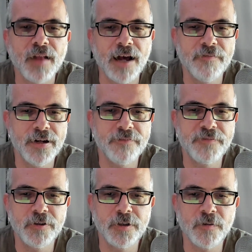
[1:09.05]
I've had a
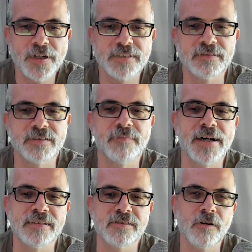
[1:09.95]
few iterations of
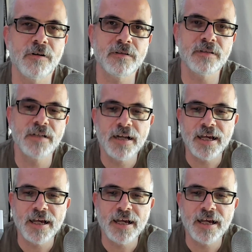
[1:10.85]
my installer,